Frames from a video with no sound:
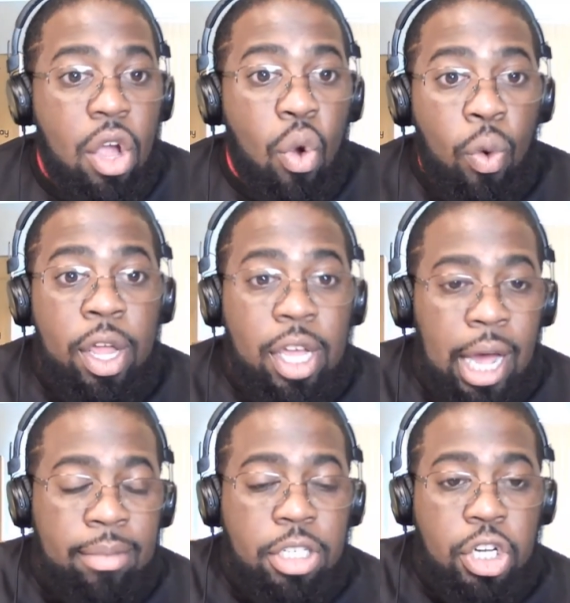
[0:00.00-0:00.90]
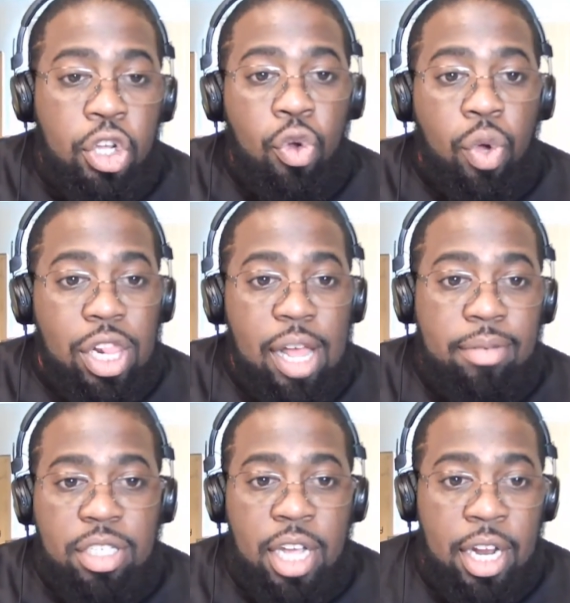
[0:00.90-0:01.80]
When it comes to
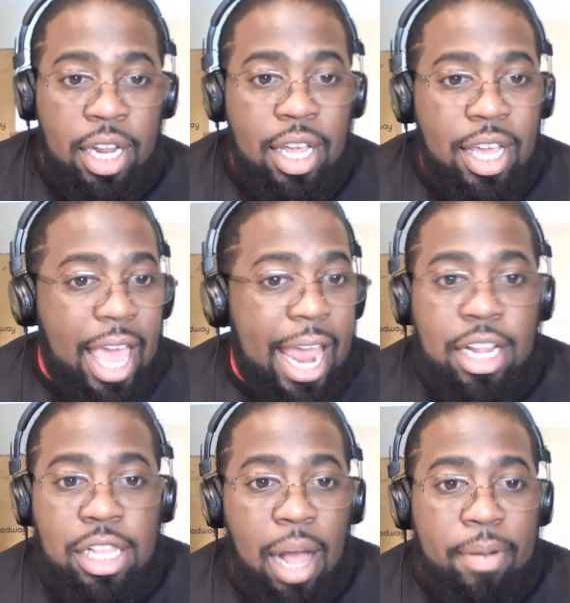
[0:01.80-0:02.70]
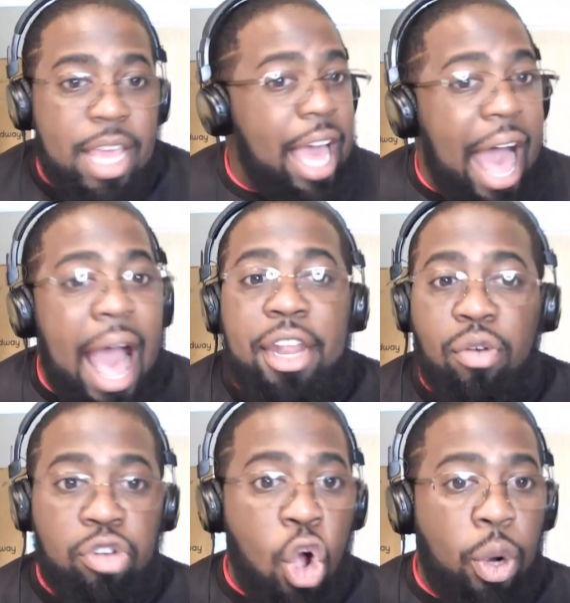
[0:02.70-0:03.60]
Clemson, Cade Klubnik, I
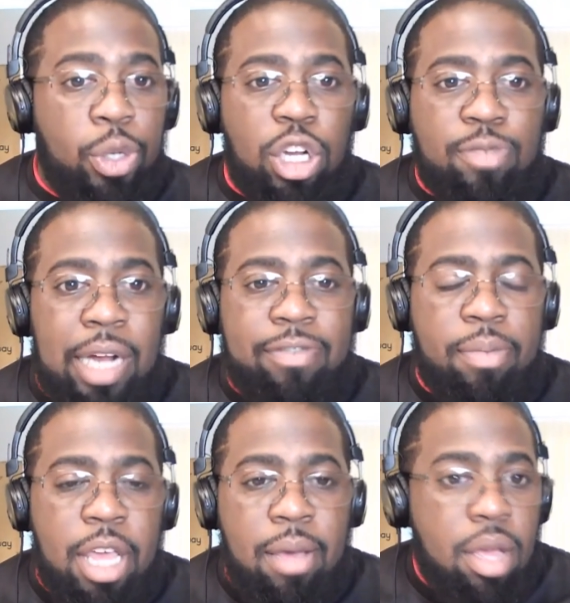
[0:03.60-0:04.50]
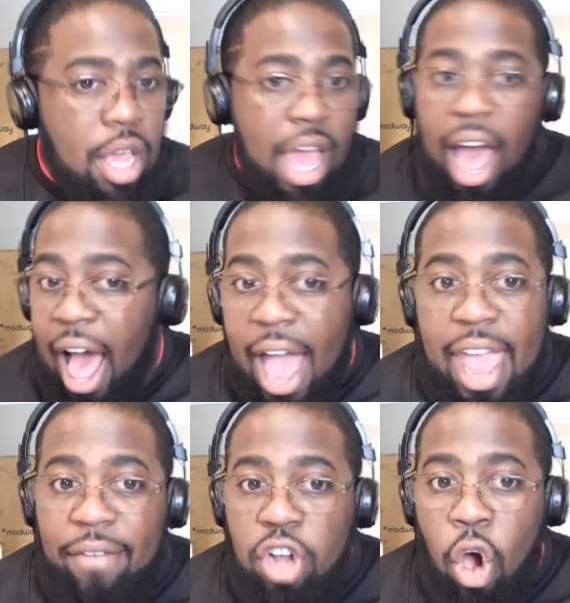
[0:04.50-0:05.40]
don't know what to expect from him. I
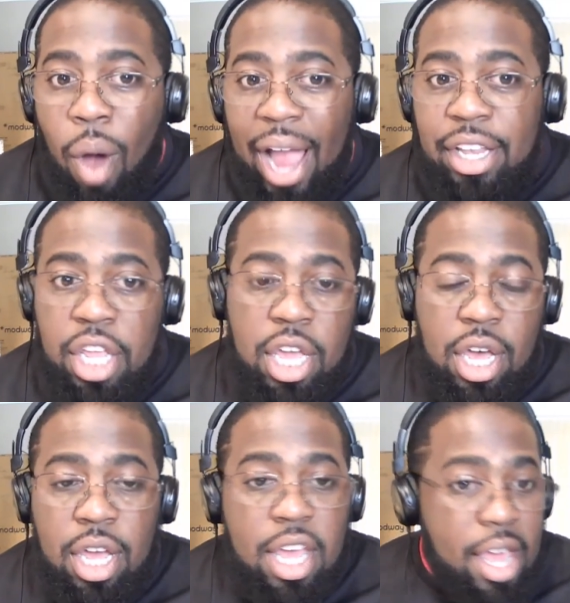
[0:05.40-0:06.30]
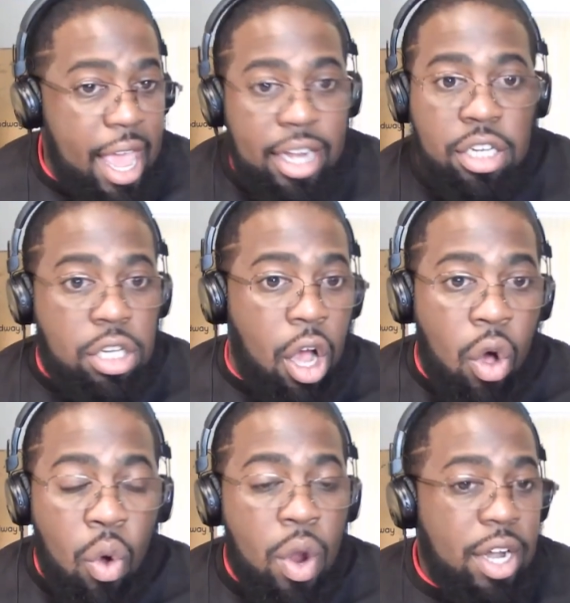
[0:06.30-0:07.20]
have no idea. And
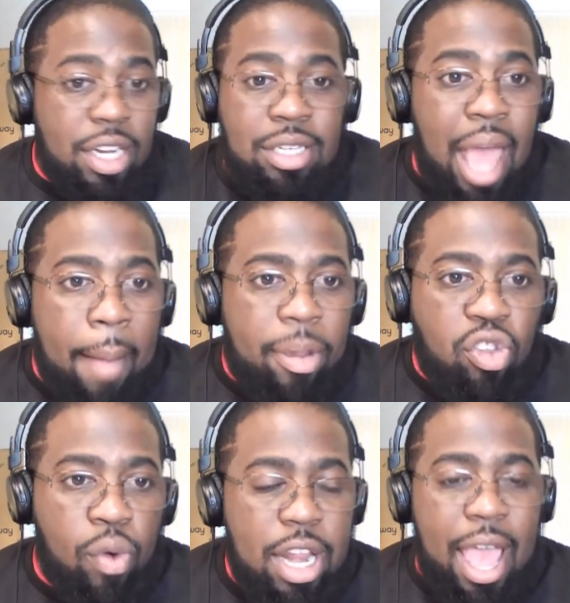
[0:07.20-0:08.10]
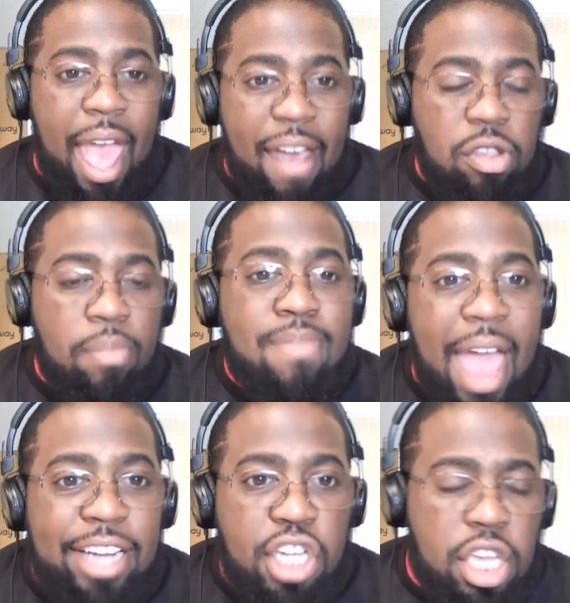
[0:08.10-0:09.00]
so, does Dabo Swinney have some
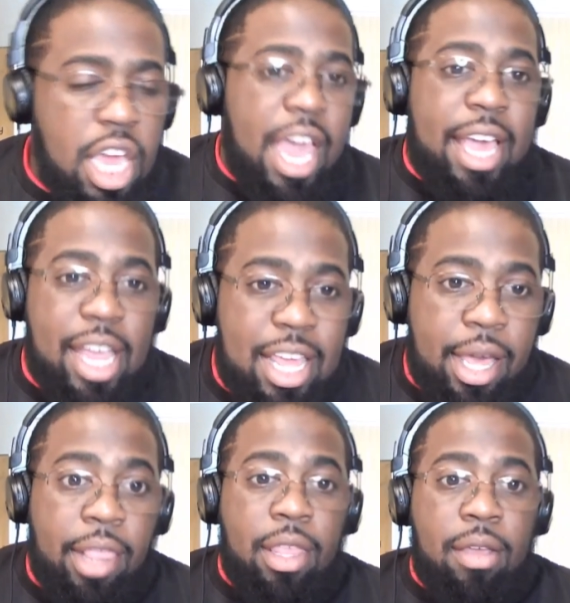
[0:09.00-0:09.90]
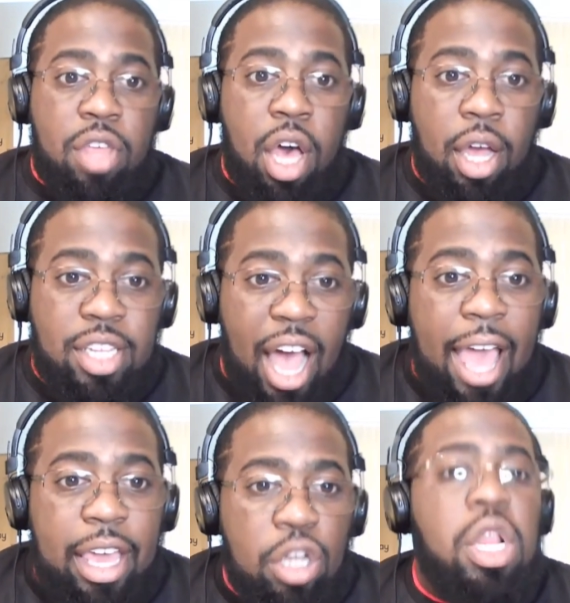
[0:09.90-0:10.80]
magic? And can he get the
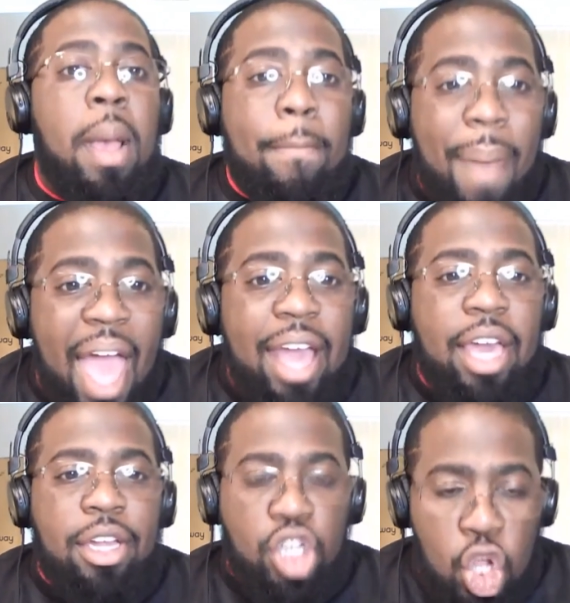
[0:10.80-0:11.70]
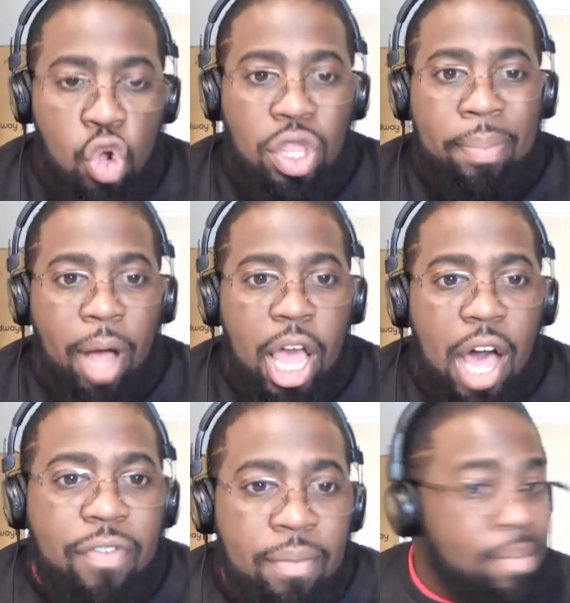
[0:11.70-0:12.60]
Tigers back to the playoff?